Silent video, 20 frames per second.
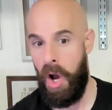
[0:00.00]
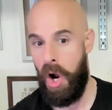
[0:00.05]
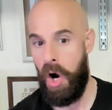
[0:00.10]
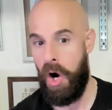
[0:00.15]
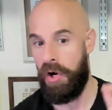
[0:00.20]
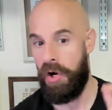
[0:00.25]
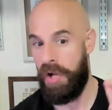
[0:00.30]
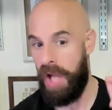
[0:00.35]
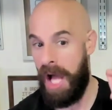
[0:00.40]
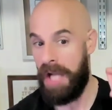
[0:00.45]

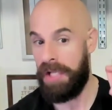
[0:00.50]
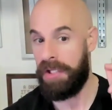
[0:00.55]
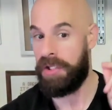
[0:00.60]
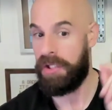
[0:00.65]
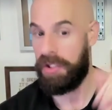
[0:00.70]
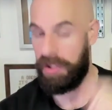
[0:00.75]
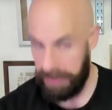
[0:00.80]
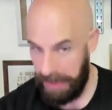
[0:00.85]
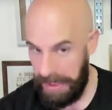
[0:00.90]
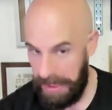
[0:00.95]
are not
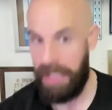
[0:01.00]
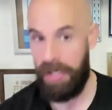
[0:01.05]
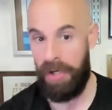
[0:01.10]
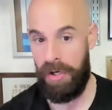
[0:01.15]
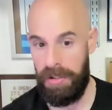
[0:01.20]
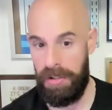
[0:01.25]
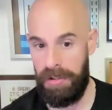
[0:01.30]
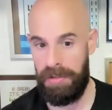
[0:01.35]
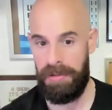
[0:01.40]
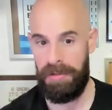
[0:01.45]

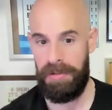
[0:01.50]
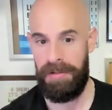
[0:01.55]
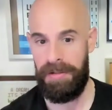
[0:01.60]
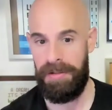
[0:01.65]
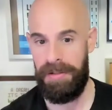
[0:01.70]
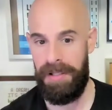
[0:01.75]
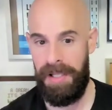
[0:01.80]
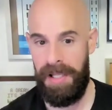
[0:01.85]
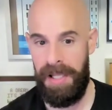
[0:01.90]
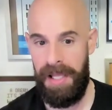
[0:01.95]
clear
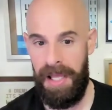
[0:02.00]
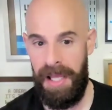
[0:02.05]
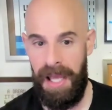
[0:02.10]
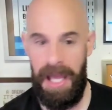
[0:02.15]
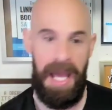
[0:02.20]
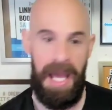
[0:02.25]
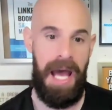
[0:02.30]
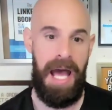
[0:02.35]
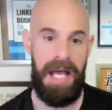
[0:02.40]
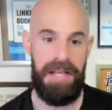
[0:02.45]

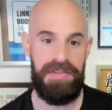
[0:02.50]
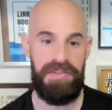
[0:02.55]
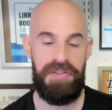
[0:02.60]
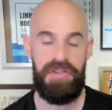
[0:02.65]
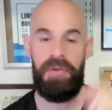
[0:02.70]
as